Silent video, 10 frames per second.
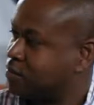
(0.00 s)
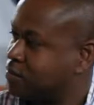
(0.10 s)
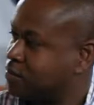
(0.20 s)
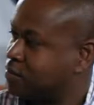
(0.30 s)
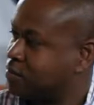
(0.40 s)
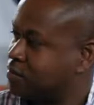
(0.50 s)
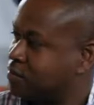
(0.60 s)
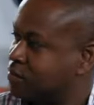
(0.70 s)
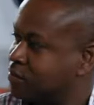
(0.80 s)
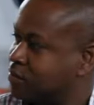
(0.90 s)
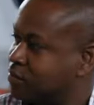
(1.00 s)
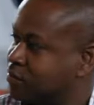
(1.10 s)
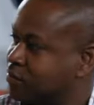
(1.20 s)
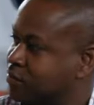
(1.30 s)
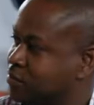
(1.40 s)

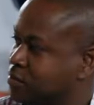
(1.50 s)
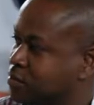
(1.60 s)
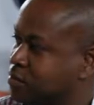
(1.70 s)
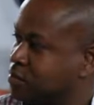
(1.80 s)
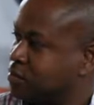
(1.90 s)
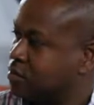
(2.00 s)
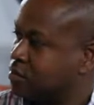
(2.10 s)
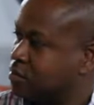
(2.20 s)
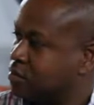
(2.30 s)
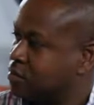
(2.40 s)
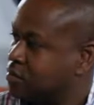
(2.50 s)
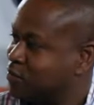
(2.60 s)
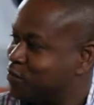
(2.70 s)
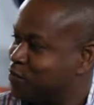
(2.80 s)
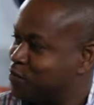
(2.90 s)

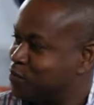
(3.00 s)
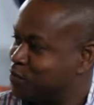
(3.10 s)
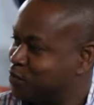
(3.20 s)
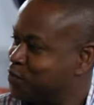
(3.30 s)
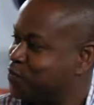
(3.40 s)
No words are spoken by the person on screen.